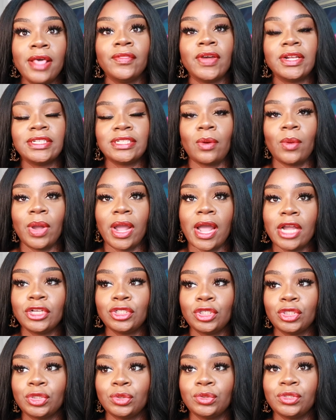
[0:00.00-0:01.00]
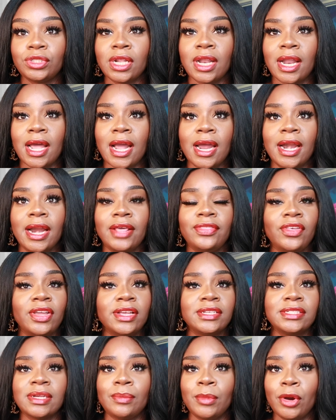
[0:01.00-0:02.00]
that's how i got introduced to line i
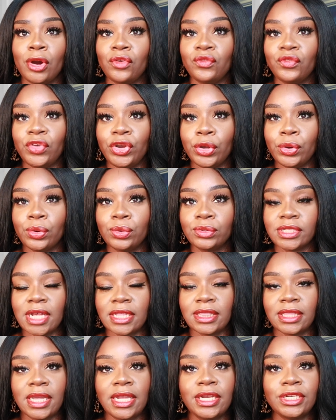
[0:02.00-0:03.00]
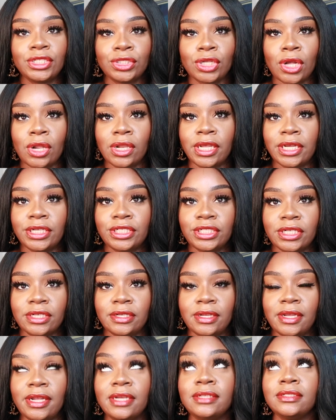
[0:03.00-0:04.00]
think some of her videos at the
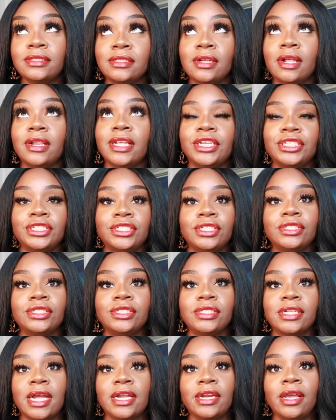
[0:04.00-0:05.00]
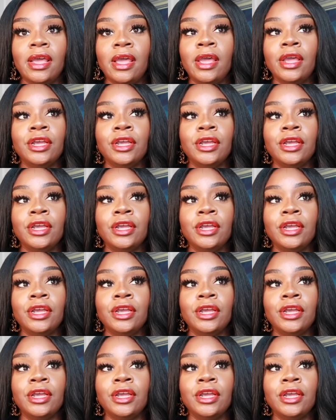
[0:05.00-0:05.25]
installation installations that